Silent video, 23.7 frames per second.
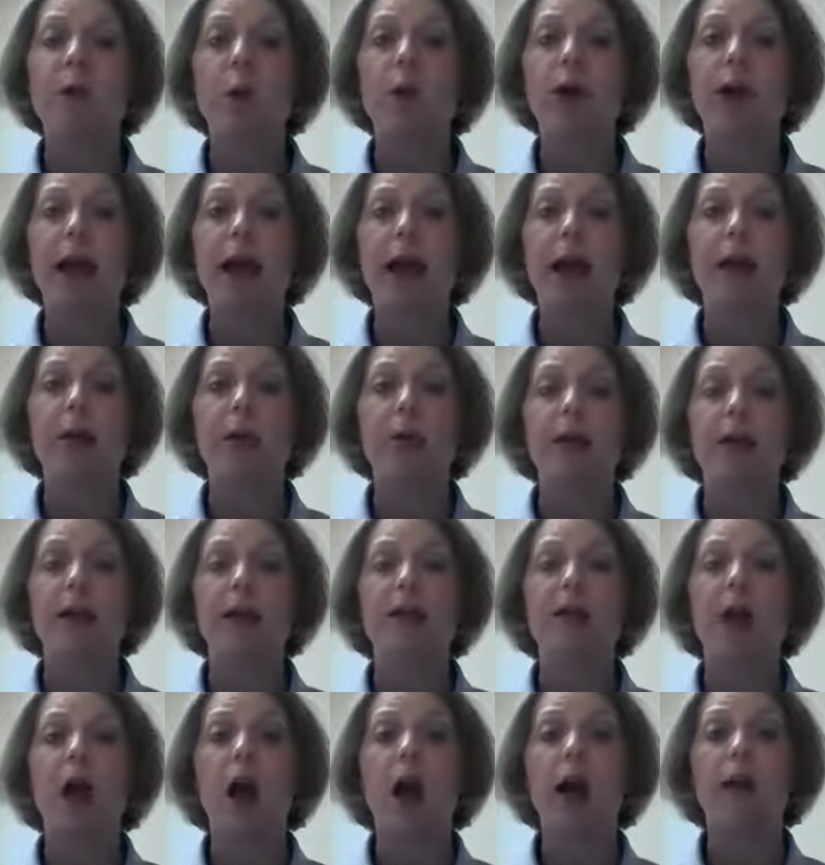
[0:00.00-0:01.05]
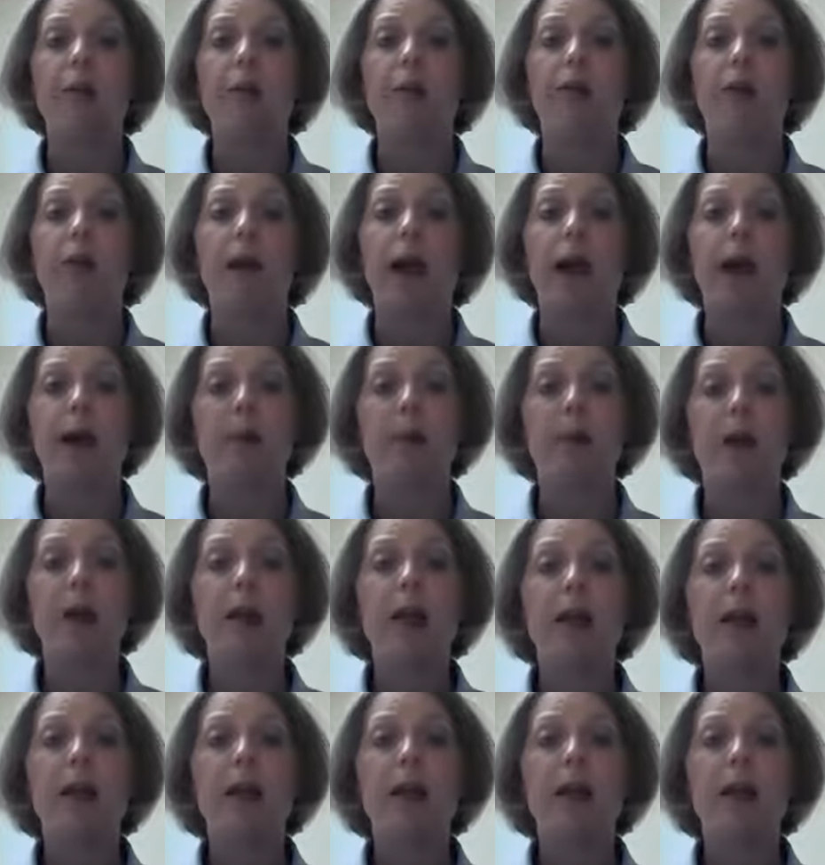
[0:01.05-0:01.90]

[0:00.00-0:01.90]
4 to 8 week time frame.